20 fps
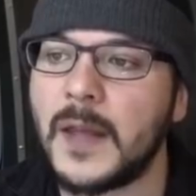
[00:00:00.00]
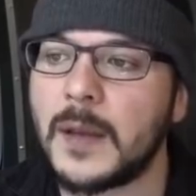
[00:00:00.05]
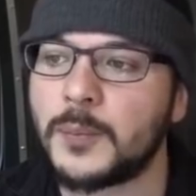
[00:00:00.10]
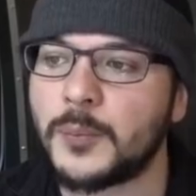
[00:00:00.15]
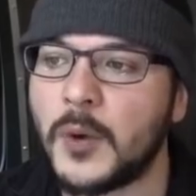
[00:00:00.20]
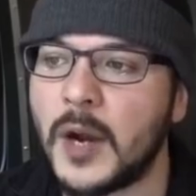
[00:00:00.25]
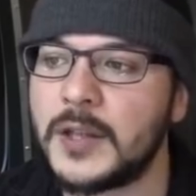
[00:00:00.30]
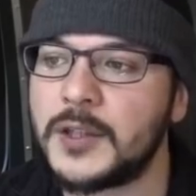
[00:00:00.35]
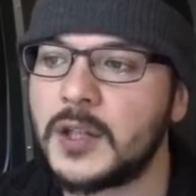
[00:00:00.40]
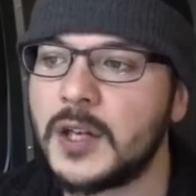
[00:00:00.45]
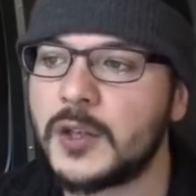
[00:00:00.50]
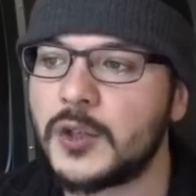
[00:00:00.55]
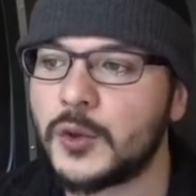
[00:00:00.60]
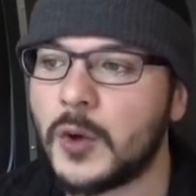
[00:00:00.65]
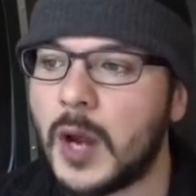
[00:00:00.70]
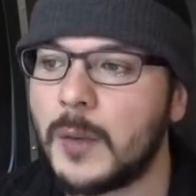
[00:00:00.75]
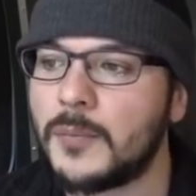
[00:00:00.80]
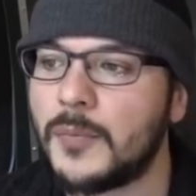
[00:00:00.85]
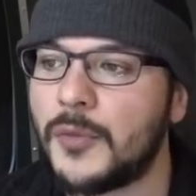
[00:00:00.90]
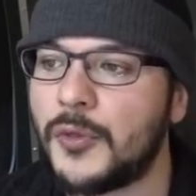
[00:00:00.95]
that President
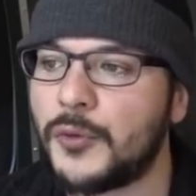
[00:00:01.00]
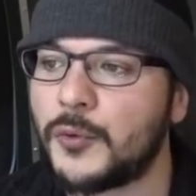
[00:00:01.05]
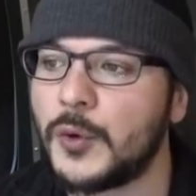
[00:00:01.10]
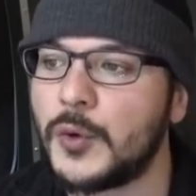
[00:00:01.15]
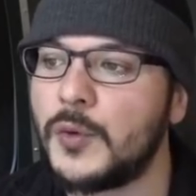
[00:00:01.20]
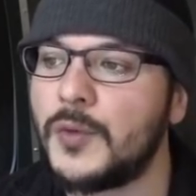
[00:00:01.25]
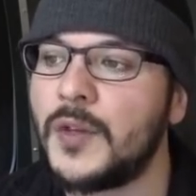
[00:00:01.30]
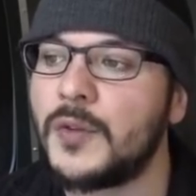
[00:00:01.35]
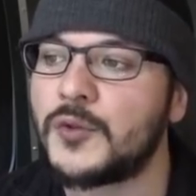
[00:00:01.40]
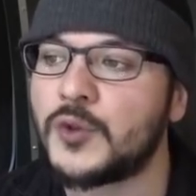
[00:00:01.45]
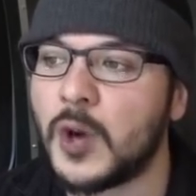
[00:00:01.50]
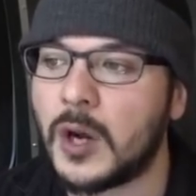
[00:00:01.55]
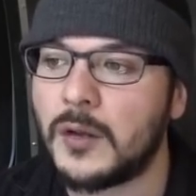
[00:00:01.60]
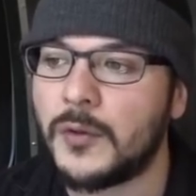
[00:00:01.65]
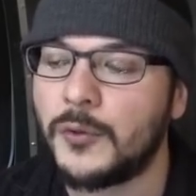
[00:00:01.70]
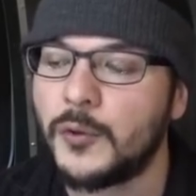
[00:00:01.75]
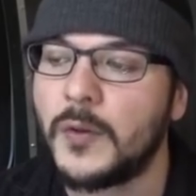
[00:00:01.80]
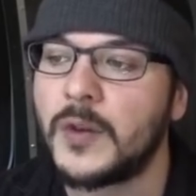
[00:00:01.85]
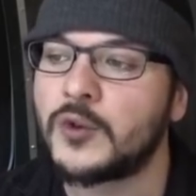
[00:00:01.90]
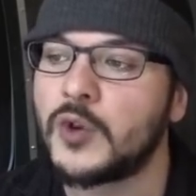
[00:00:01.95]
Trump, through the,
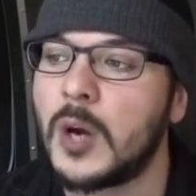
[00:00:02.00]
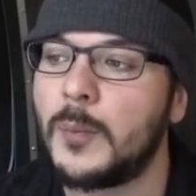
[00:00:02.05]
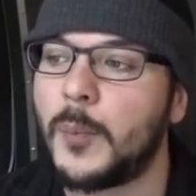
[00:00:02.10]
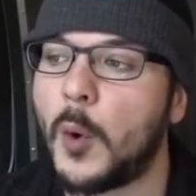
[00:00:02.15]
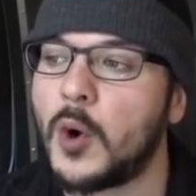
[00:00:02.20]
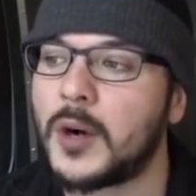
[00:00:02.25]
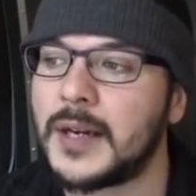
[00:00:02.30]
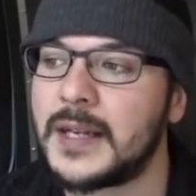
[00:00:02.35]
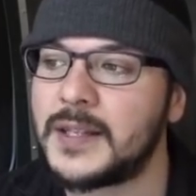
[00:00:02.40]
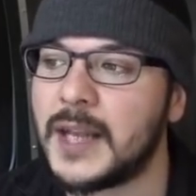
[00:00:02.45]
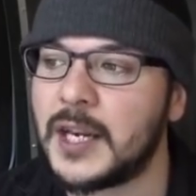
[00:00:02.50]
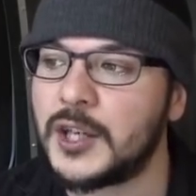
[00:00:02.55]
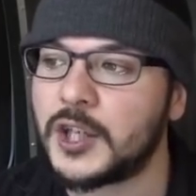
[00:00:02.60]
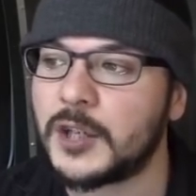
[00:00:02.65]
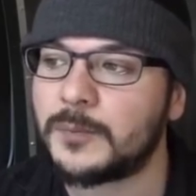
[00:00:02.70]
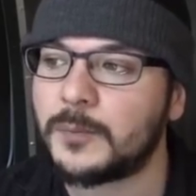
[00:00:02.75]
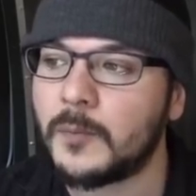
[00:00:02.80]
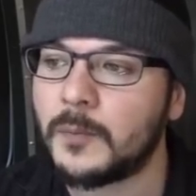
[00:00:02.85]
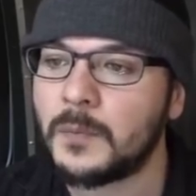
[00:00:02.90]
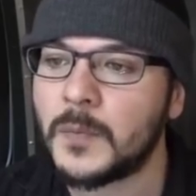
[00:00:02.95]
through the Trump
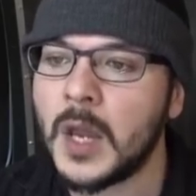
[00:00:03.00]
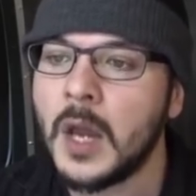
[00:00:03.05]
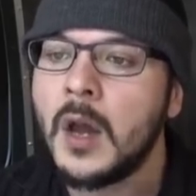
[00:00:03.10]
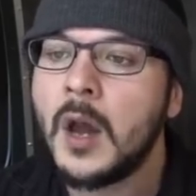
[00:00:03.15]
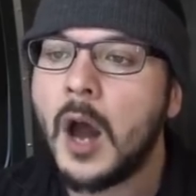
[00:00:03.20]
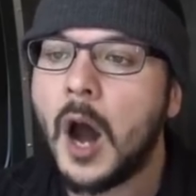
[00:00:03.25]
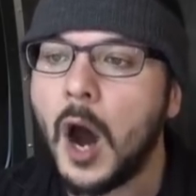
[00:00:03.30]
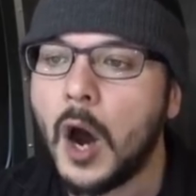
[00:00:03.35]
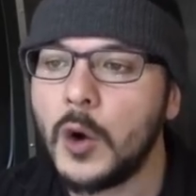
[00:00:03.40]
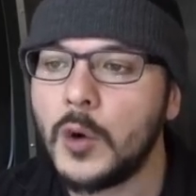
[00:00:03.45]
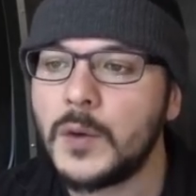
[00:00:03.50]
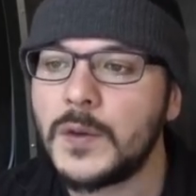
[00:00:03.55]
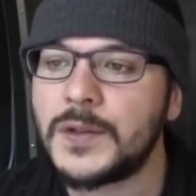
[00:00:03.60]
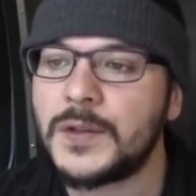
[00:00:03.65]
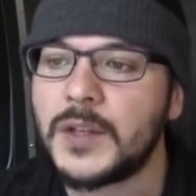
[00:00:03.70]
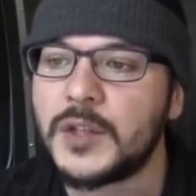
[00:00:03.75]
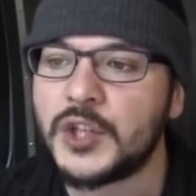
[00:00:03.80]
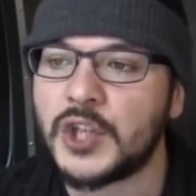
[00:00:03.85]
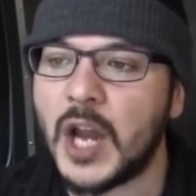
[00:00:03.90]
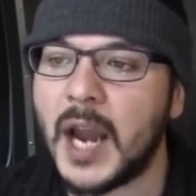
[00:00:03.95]
organization, owes
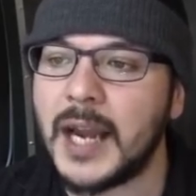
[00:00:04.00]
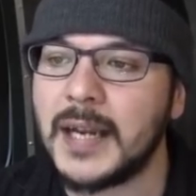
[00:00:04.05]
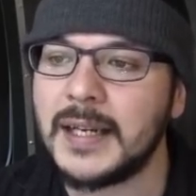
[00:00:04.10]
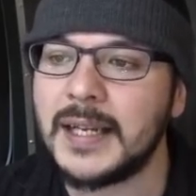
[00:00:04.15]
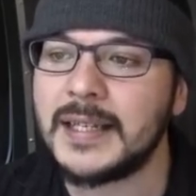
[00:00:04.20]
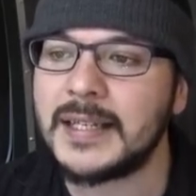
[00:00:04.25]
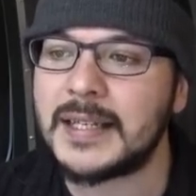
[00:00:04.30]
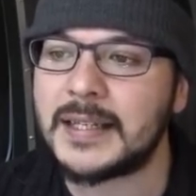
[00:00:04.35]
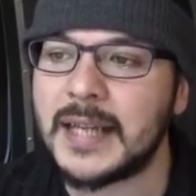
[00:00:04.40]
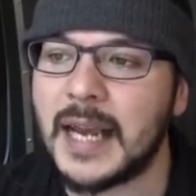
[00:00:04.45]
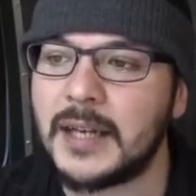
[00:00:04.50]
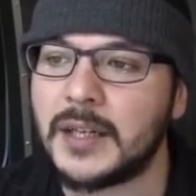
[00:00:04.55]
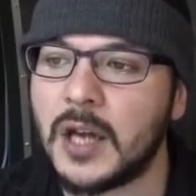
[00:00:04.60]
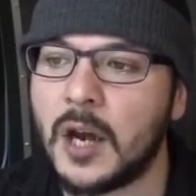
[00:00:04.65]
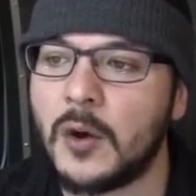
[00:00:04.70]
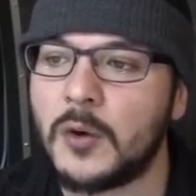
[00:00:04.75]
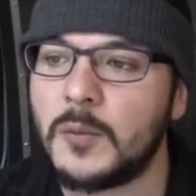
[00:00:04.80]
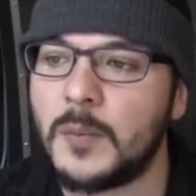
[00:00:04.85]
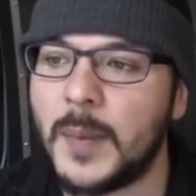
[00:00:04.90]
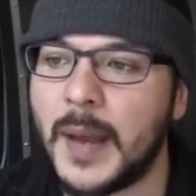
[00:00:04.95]
the Chinese state
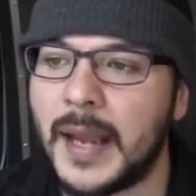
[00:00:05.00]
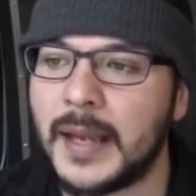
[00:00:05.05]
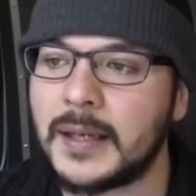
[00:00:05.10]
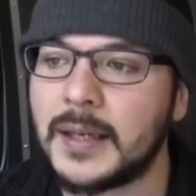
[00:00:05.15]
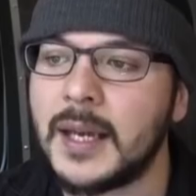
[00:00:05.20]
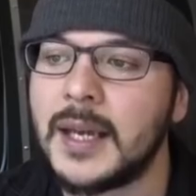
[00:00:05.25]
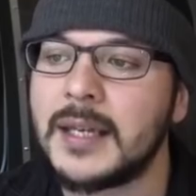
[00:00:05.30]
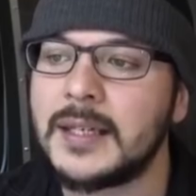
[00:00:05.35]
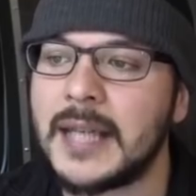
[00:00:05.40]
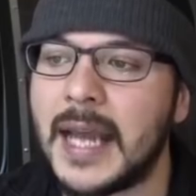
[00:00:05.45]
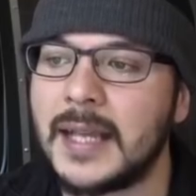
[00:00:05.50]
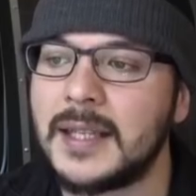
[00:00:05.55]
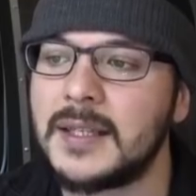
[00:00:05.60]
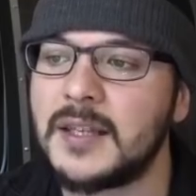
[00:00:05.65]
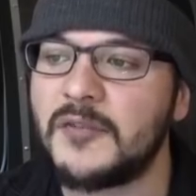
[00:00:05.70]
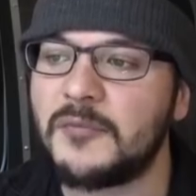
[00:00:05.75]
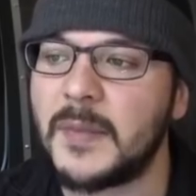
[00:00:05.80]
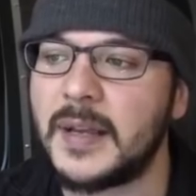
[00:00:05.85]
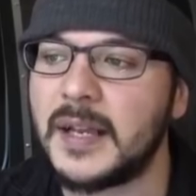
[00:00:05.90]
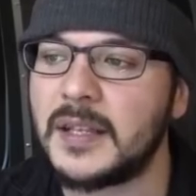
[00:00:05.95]
owned bank tens
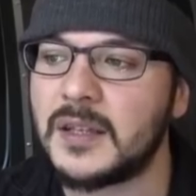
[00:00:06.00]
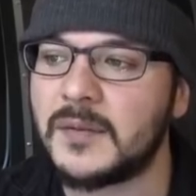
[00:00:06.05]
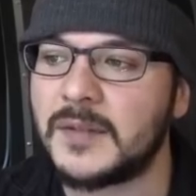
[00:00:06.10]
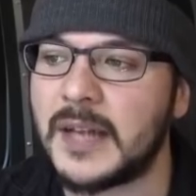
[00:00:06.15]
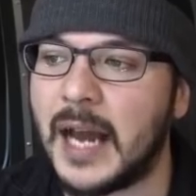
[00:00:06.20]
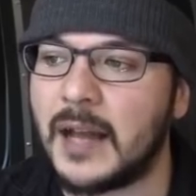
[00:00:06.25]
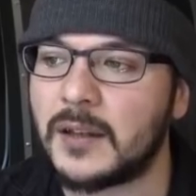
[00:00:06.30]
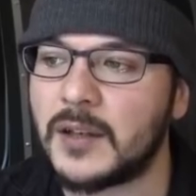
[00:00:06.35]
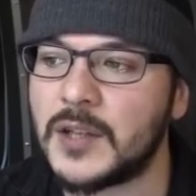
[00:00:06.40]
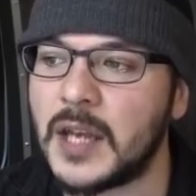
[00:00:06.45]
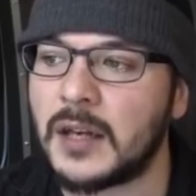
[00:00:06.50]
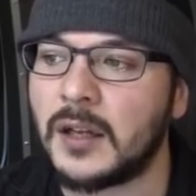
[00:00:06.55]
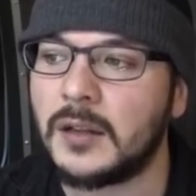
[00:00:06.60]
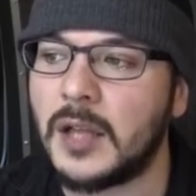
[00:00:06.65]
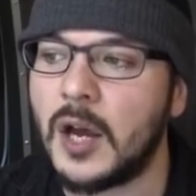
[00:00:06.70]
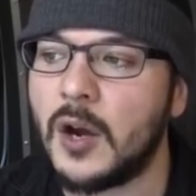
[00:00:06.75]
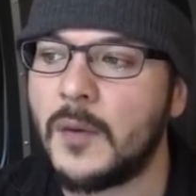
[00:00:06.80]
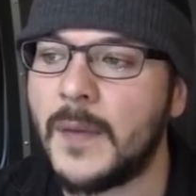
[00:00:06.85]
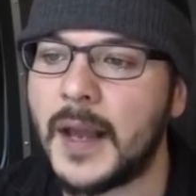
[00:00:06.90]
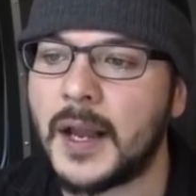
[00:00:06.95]
of millions of dollars on a
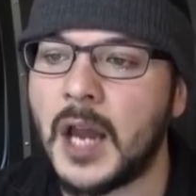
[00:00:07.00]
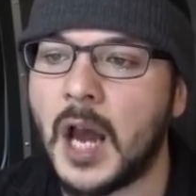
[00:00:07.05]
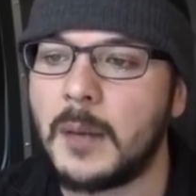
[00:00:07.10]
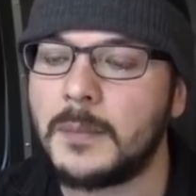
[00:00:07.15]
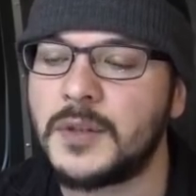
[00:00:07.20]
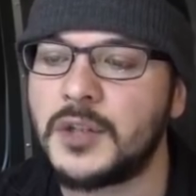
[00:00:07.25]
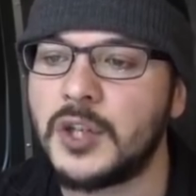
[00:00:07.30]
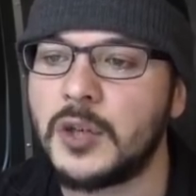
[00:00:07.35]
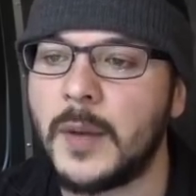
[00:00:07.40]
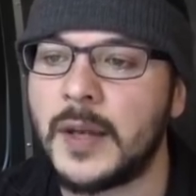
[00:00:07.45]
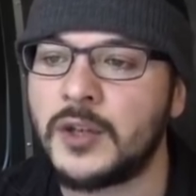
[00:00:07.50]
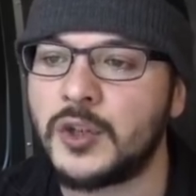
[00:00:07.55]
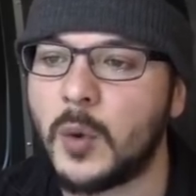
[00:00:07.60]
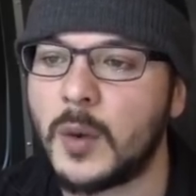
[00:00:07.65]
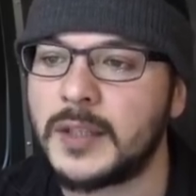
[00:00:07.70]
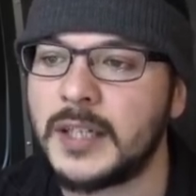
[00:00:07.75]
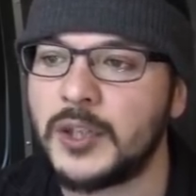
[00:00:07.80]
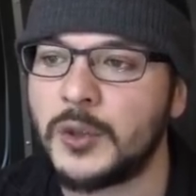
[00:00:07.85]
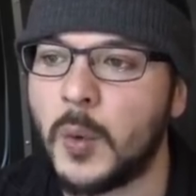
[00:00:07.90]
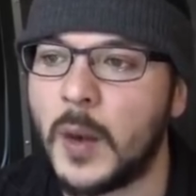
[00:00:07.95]
loan that comes due in
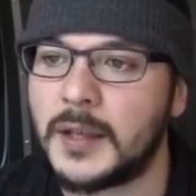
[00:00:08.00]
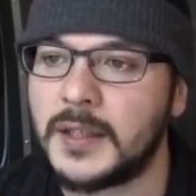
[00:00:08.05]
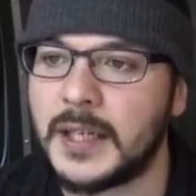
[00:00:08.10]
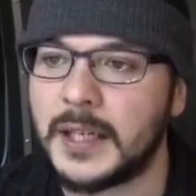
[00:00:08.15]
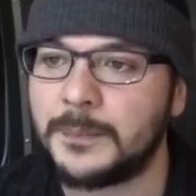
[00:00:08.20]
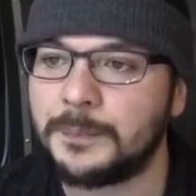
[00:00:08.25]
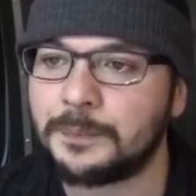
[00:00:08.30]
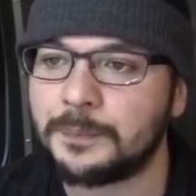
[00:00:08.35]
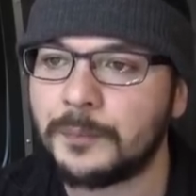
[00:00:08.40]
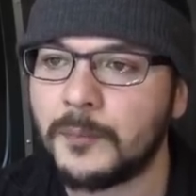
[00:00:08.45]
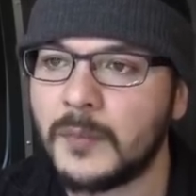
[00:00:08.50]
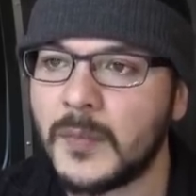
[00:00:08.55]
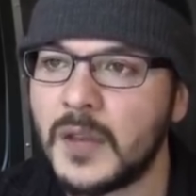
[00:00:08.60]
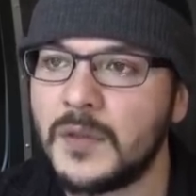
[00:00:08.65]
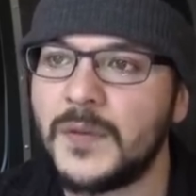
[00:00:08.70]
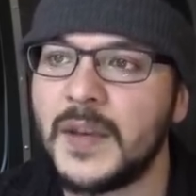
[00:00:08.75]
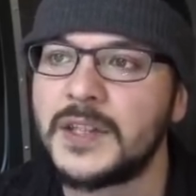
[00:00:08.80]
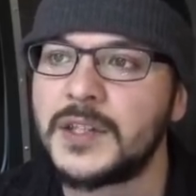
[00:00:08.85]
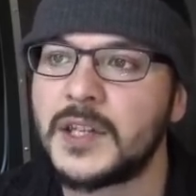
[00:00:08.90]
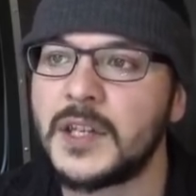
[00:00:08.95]
2020.
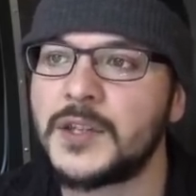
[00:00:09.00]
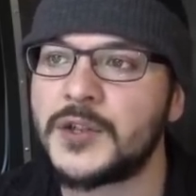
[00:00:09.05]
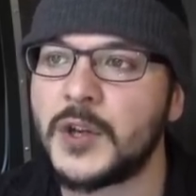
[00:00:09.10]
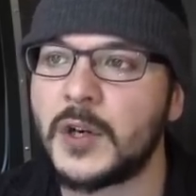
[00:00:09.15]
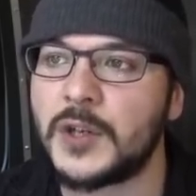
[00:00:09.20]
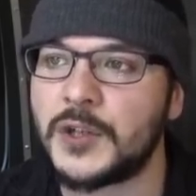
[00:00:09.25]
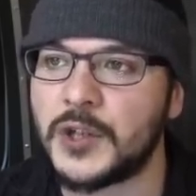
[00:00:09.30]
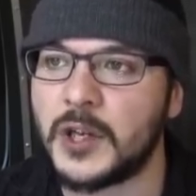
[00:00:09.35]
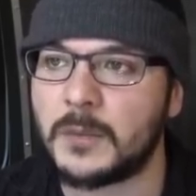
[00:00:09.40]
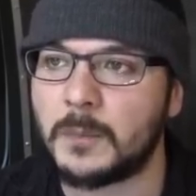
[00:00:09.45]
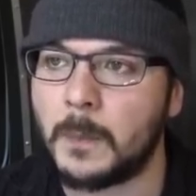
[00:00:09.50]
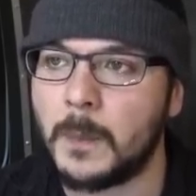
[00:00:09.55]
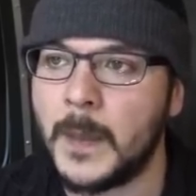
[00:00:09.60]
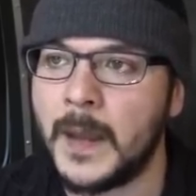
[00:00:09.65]
This assertion,